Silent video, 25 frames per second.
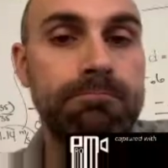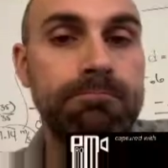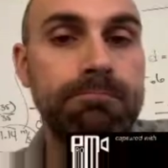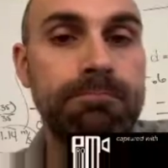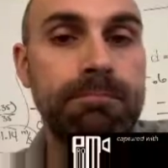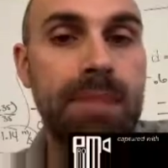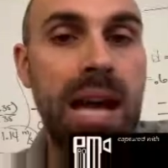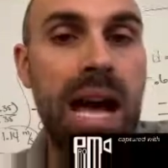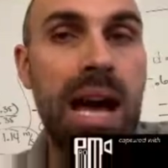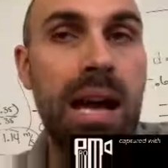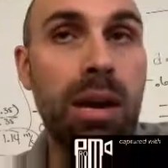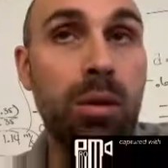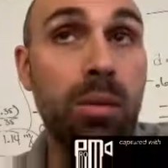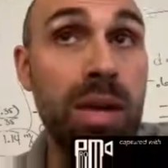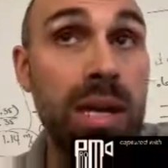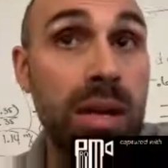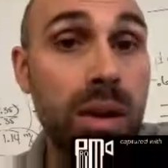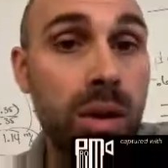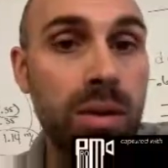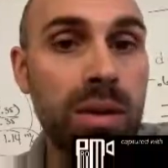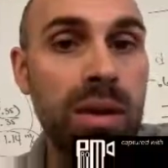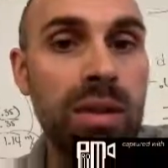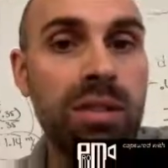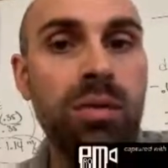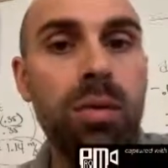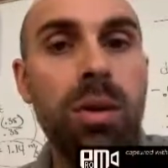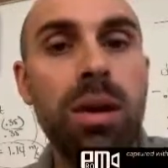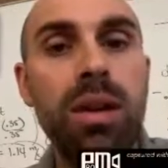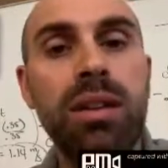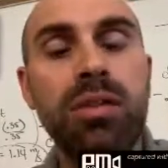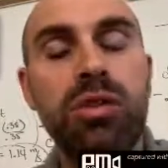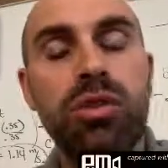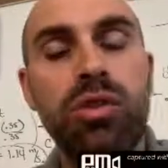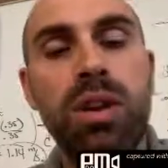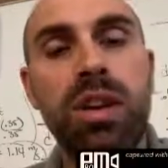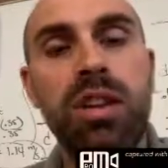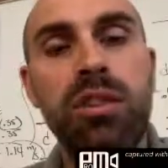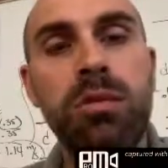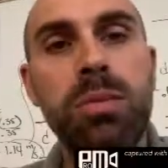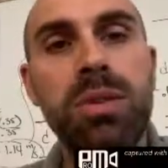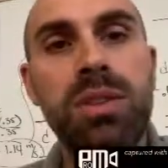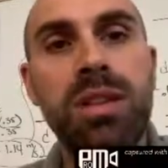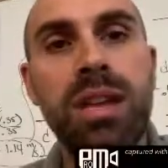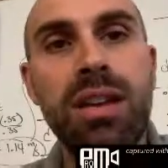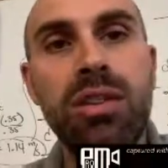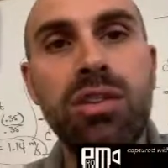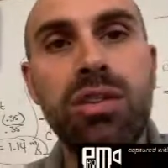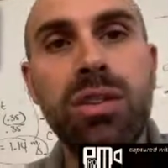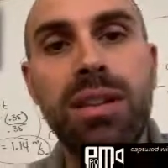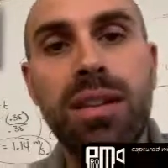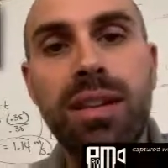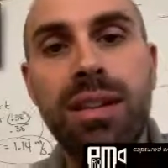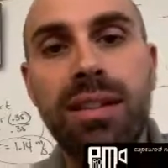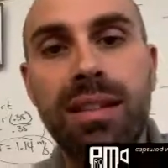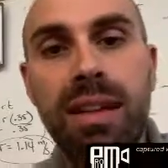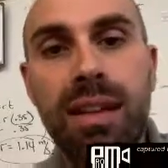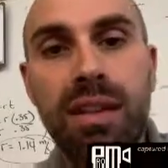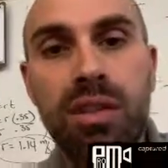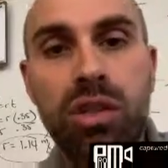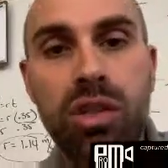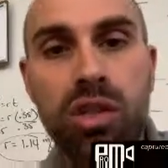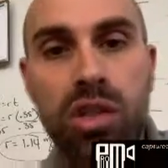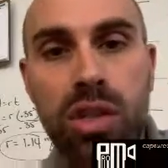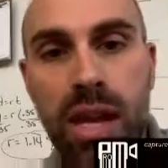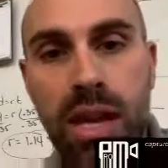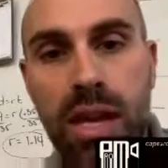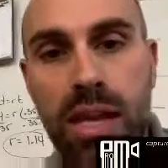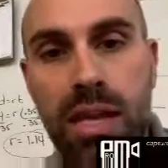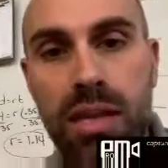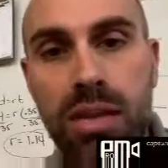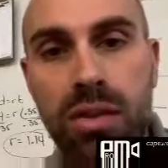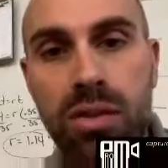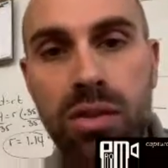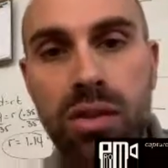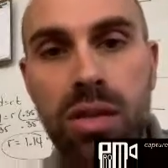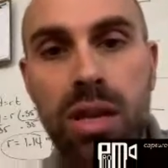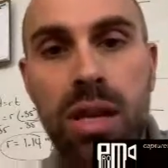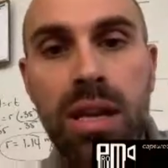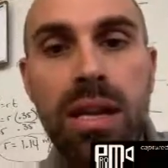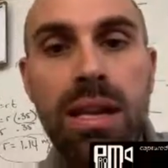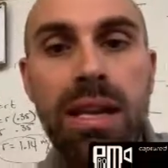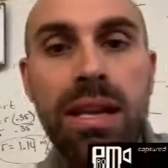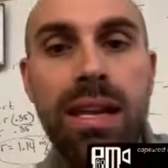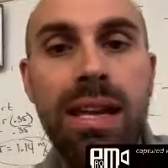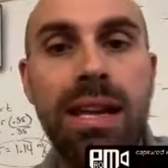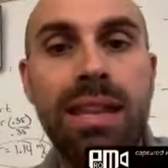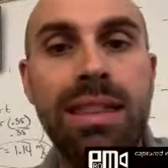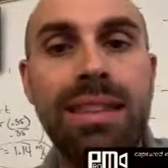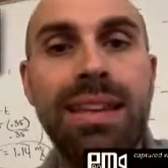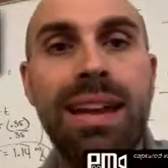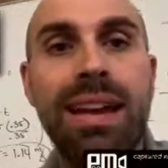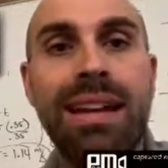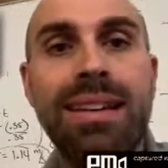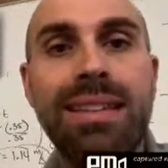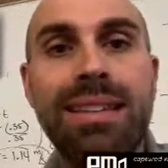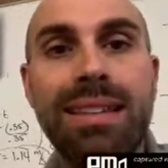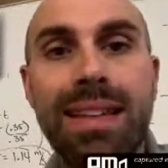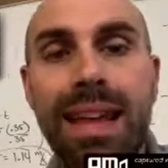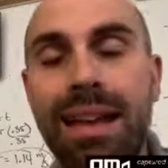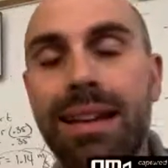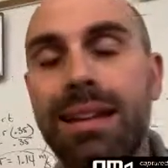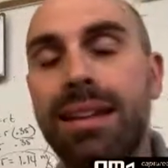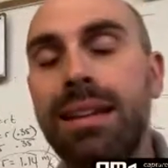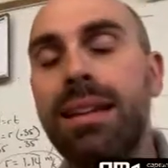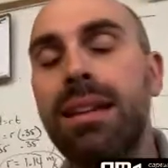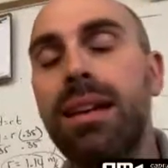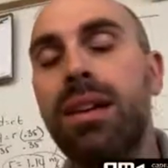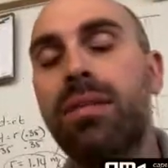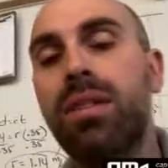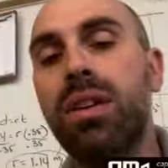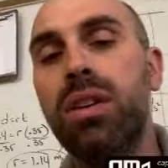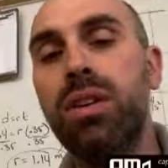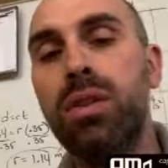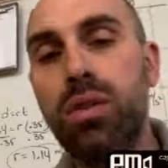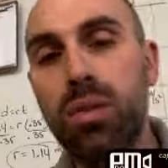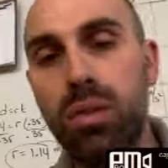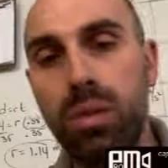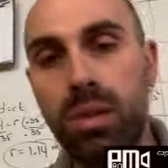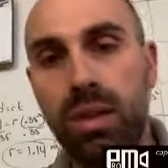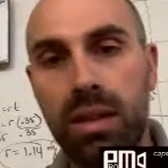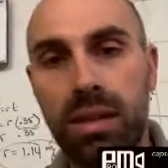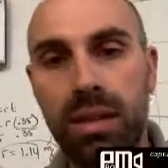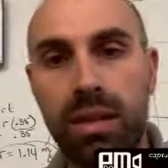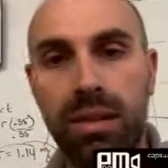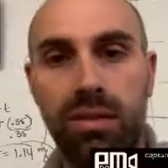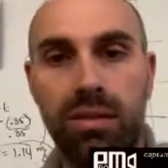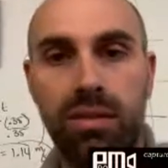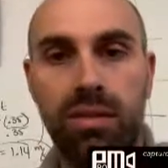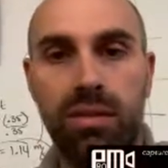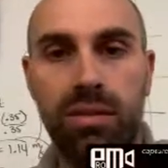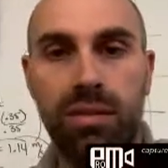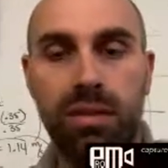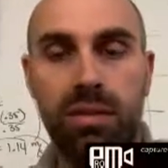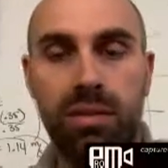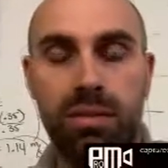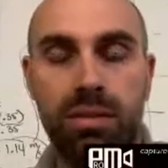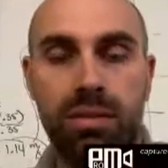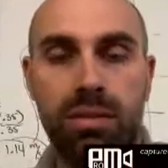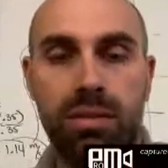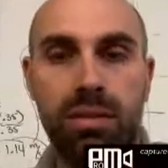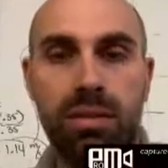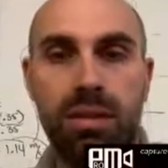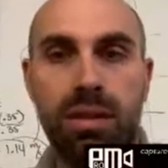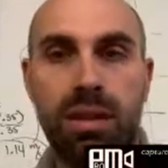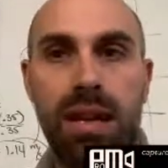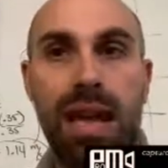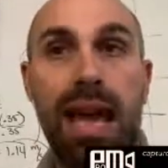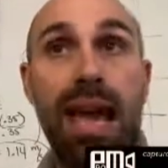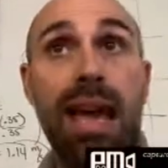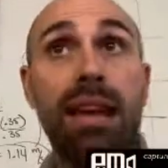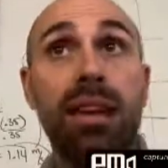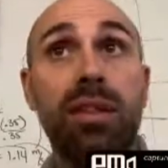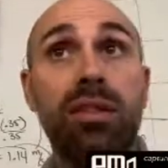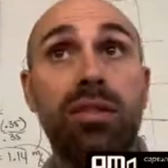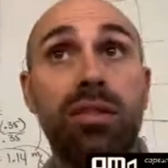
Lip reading: How do we know this? Well, a transmutation is a change in the identity of a nucleus, and it's